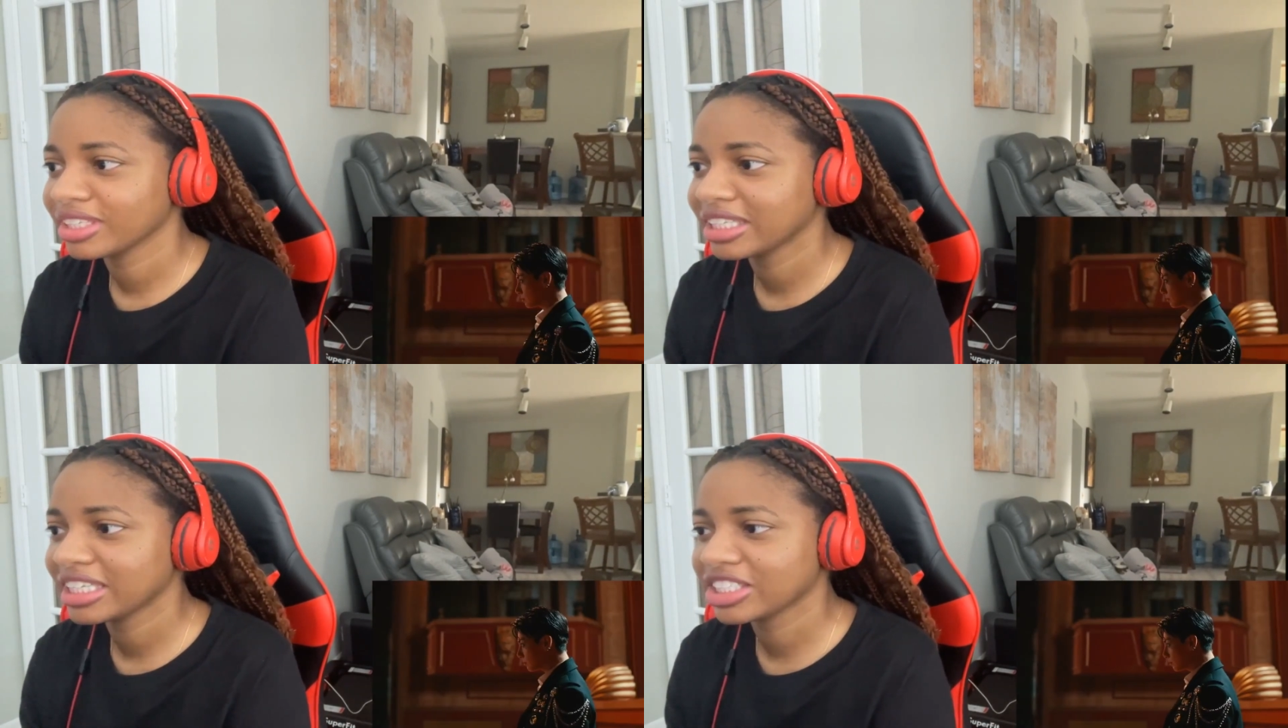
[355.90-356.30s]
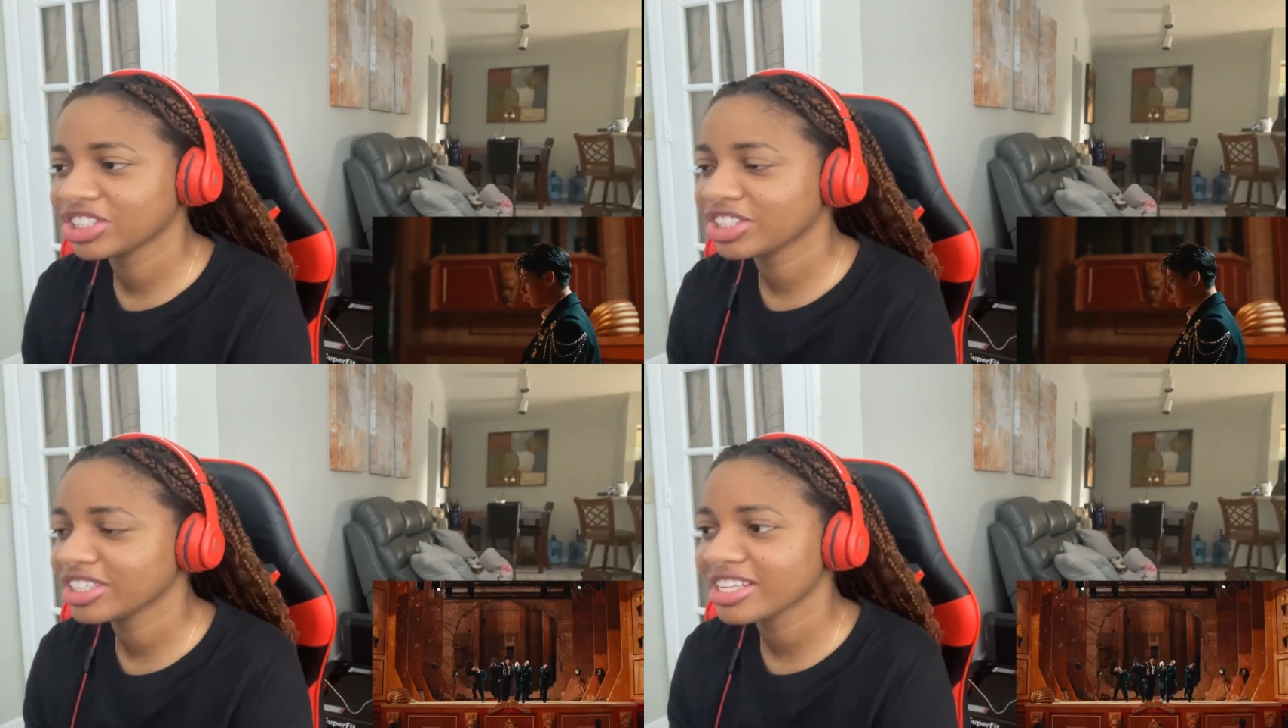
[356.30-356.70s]
Is
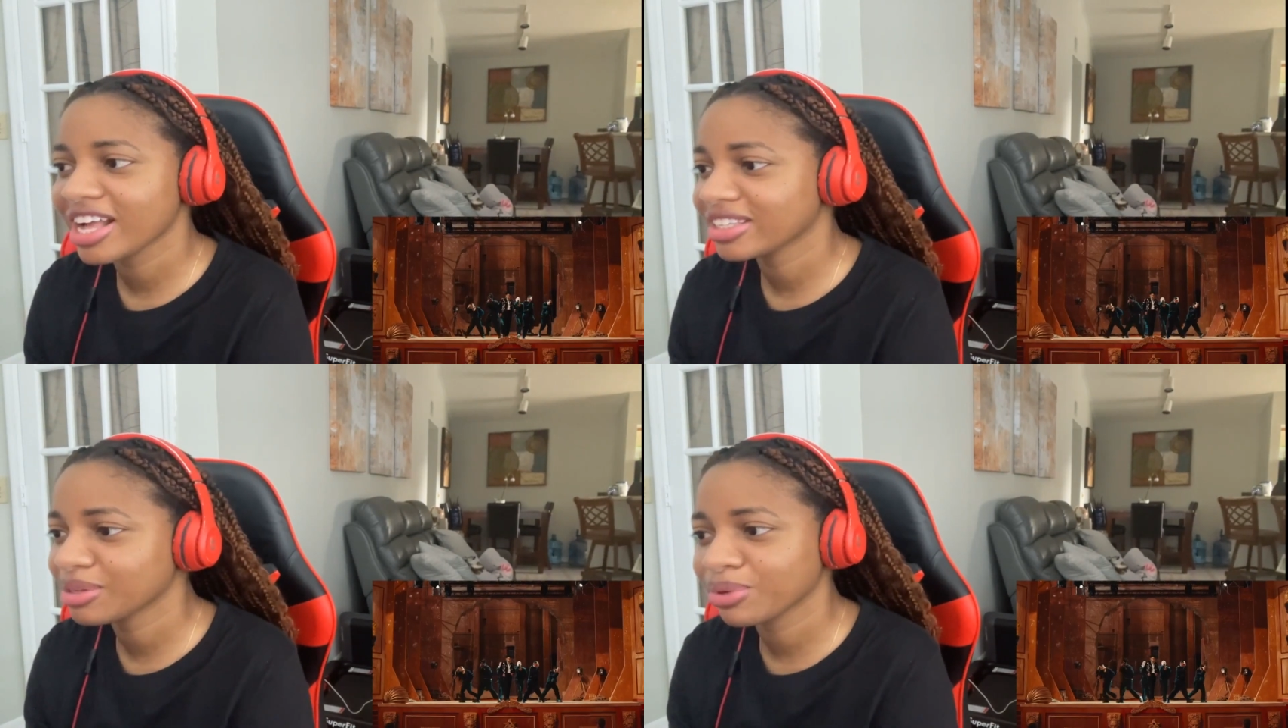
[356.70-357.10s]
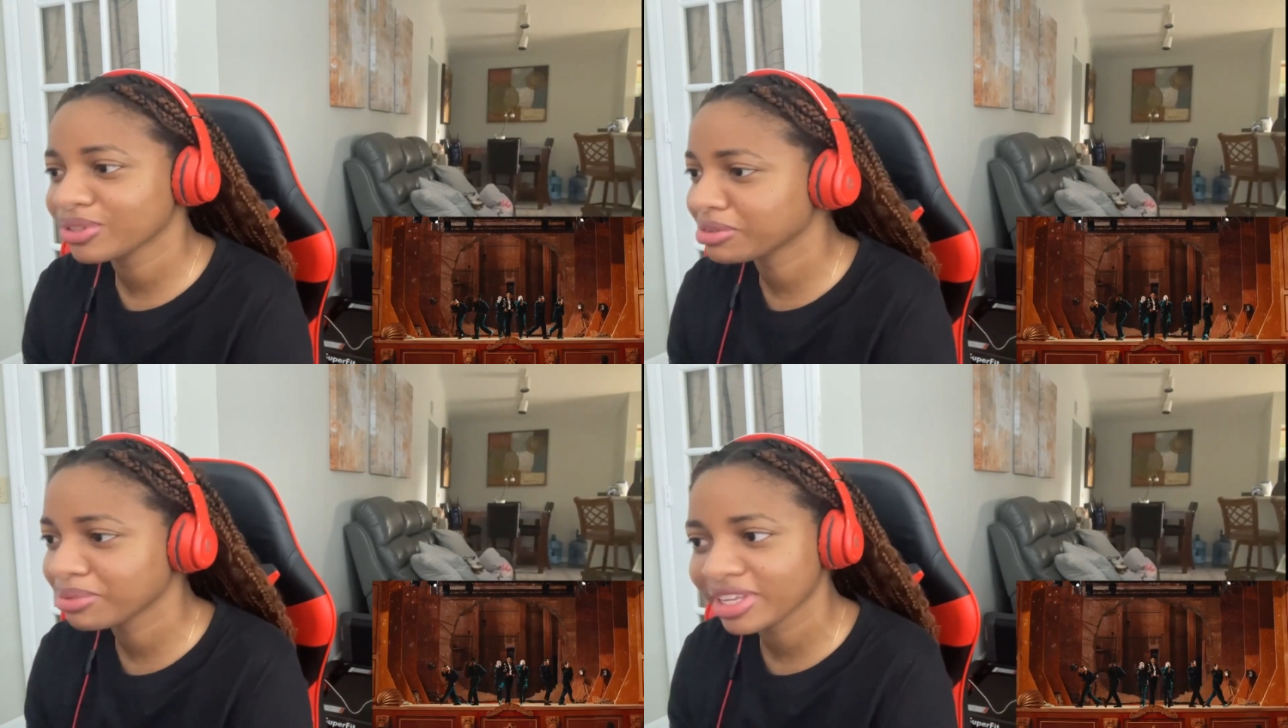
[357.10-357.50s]
she not
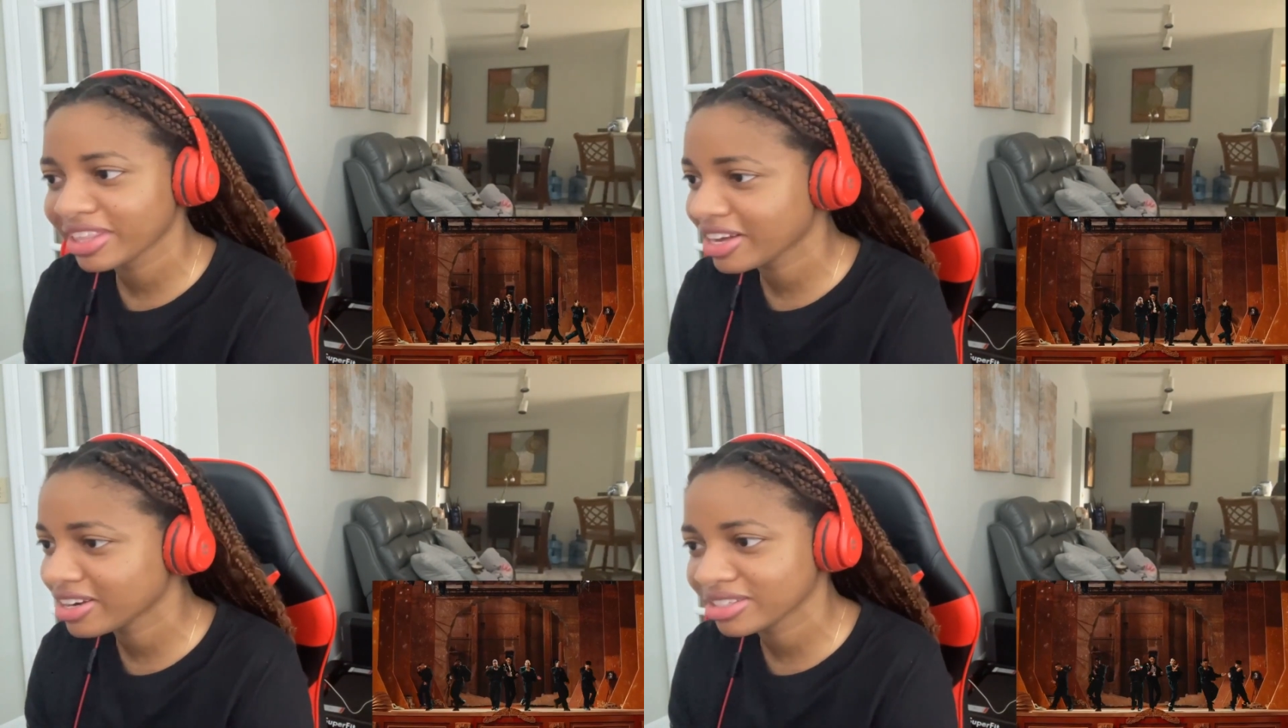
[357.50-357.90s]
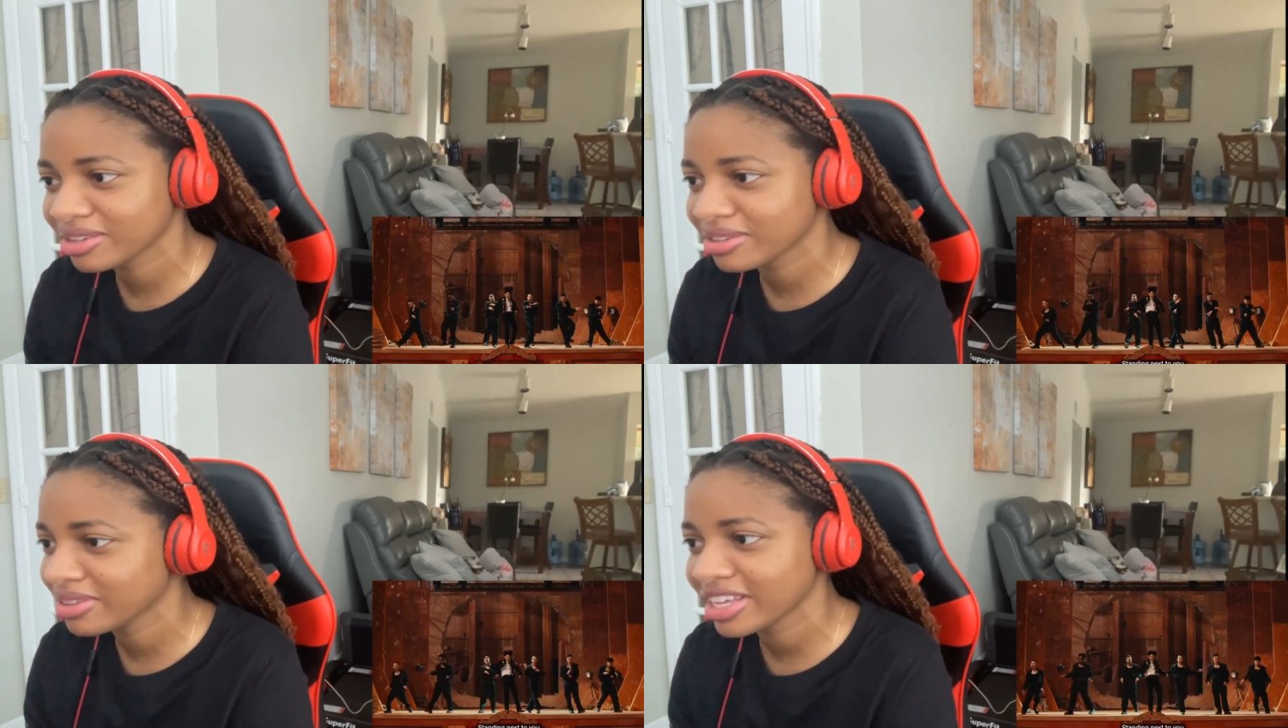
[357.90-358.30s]
supposed to be there or
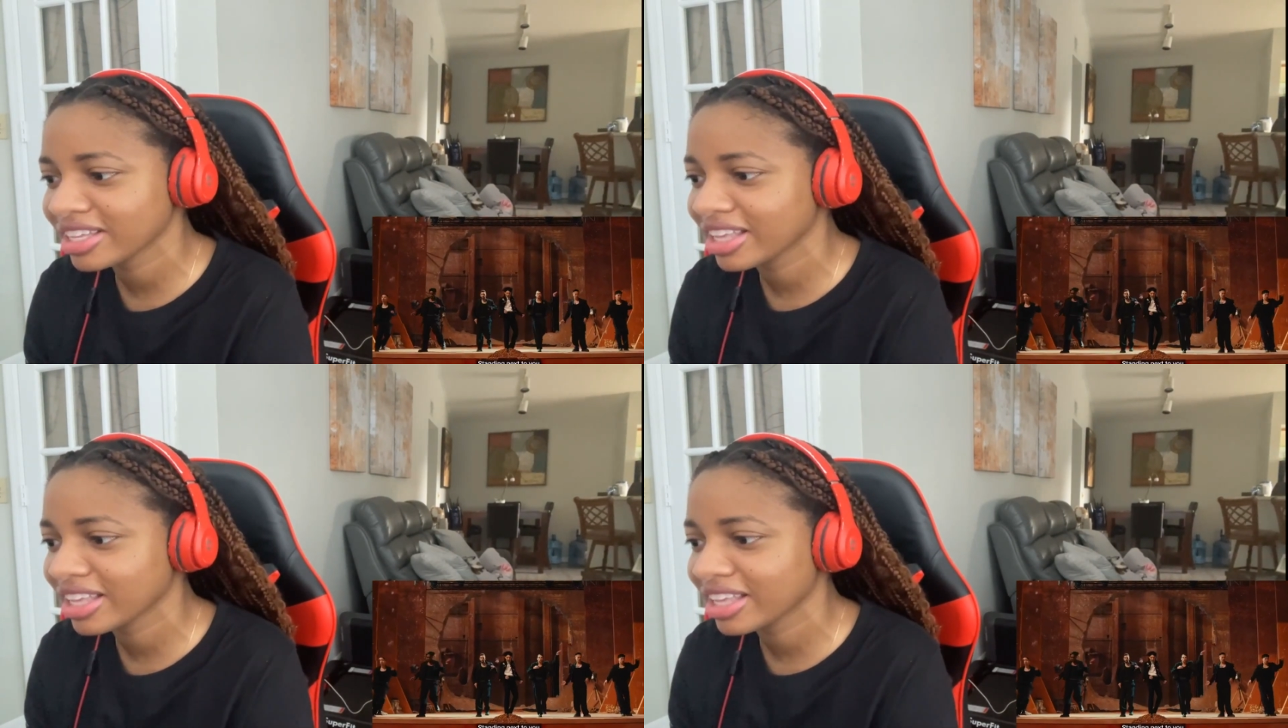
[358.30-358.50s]
something?